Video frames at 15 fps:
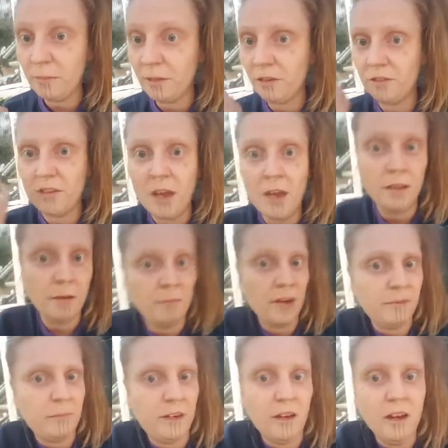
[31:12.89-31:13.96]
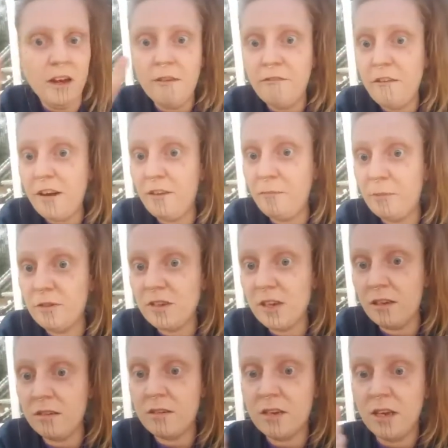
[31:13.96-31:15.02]
because they might be
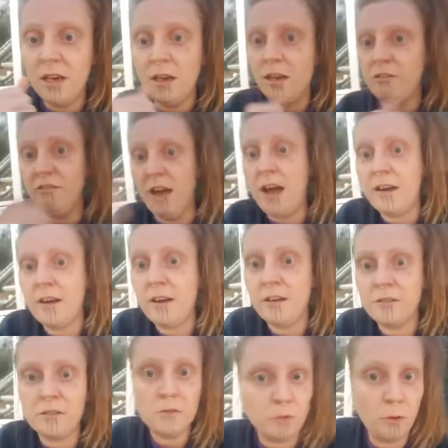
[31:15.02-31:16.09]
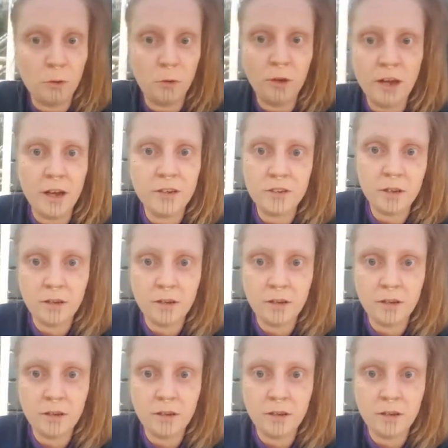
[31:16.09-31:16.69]
5% Nagas, or like